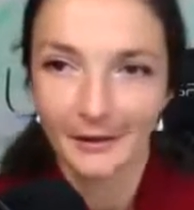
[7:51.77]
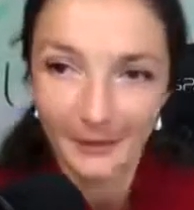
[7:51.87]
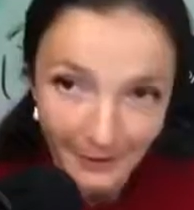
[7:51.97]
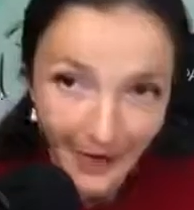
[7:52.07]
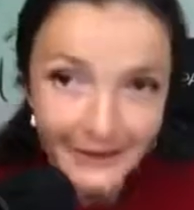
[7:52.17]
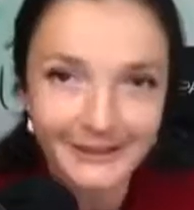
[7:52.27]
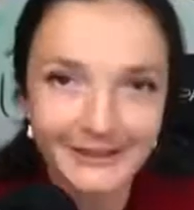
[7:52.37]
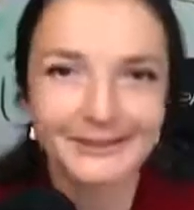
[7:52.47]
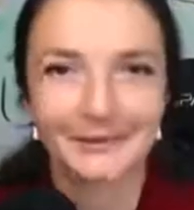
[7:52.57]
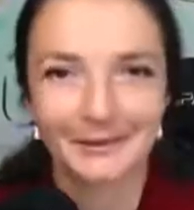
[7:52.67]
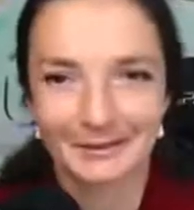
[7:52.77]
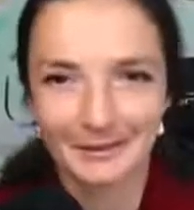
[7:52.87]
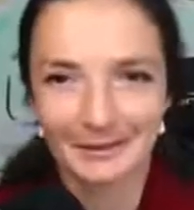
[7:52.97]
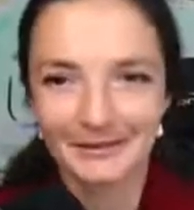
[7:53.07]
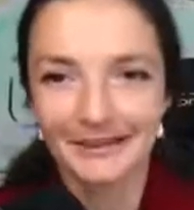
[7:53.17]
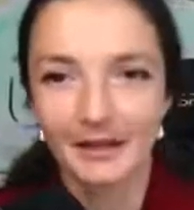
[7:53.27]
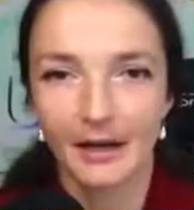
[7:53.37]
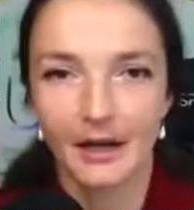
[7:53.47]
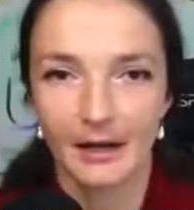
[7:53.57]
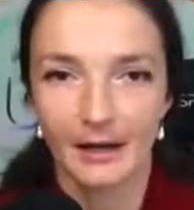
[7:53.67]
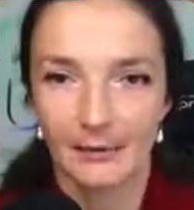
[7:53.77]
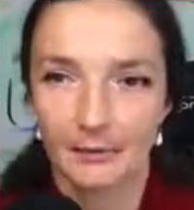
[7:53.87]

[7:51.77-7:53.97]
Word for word: crash into the moon uh,